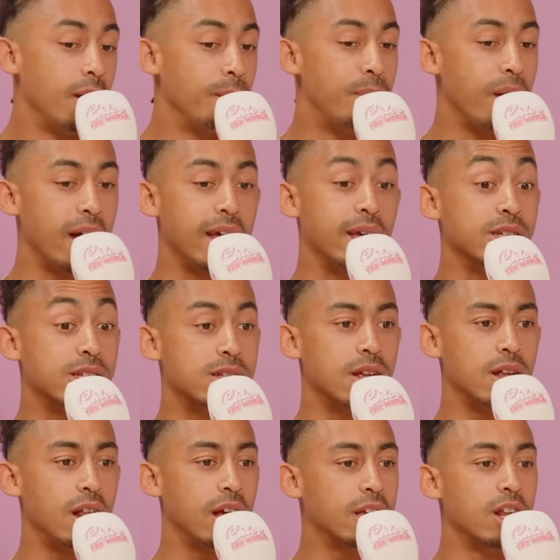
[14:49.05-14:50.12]
but it's
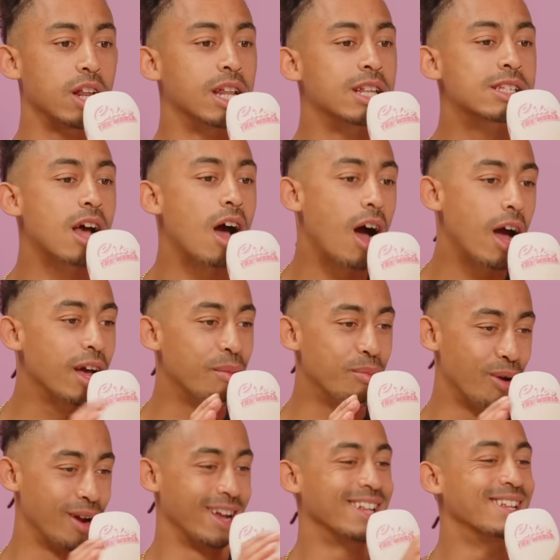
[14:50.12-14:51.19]
like
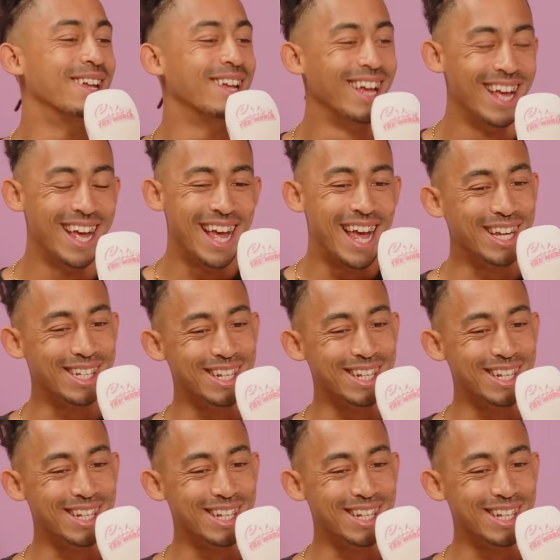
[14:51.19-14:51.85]
it's